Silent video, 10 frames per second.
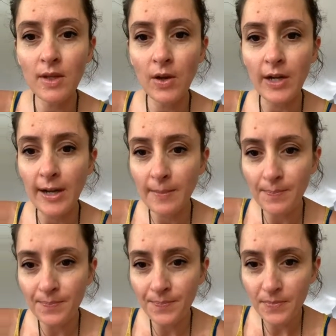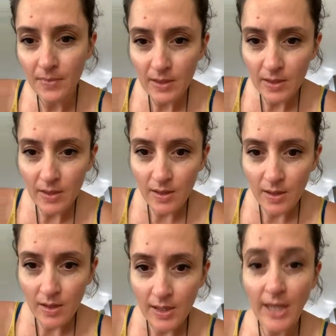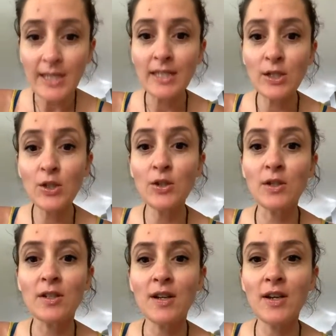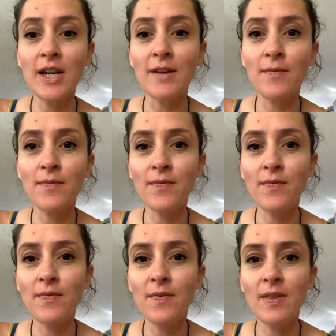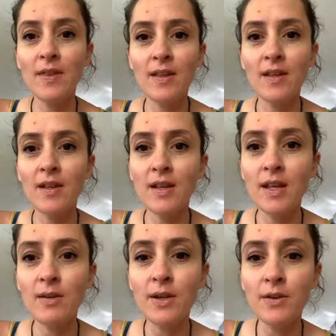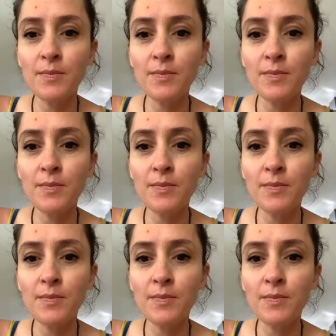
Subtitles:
Okay. Yes, you do. Okay. Here we go.